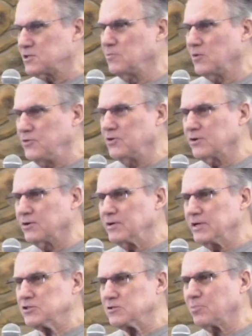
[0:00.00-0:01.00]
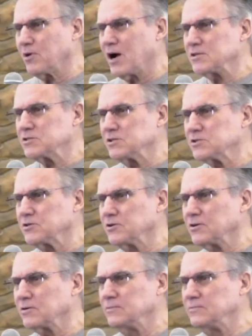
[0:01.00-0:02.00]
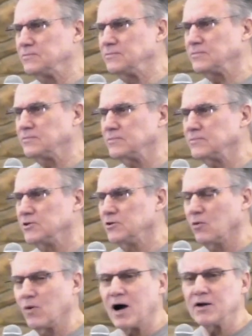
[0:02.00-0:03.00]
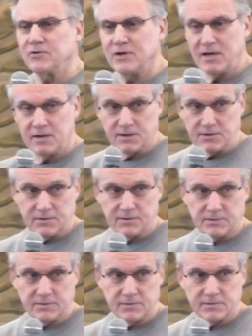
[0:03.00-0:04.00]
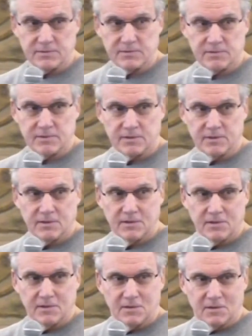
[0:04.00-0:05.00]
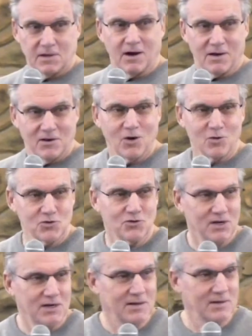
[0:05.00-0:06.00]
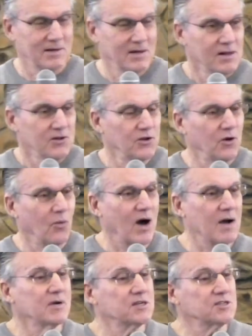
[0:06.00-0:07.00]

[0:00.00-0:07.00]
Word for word: Some of you are going to get surprised this year. You know why? You need it. God knows you need it. You know why?